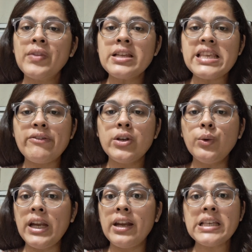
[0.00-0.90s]
7 to
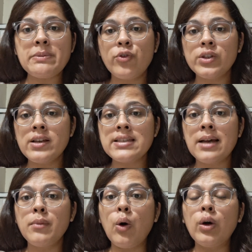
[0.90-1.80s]
10 days before the
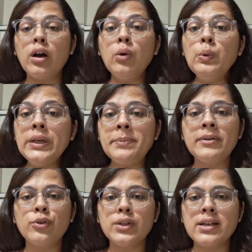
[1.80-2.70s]
exam or a week
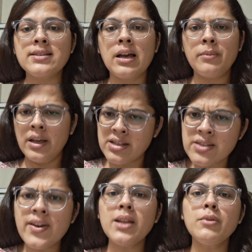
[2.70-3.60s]
before the exam it
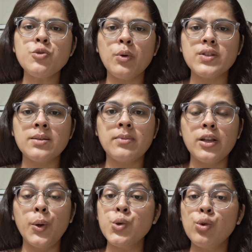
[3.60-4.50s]
is very much possible
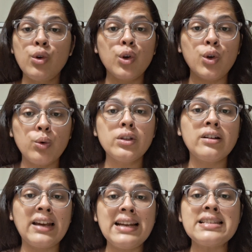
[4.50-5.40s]
you should know the
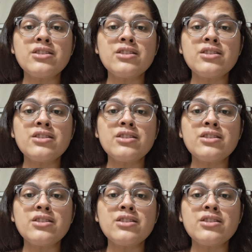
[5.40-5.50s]
right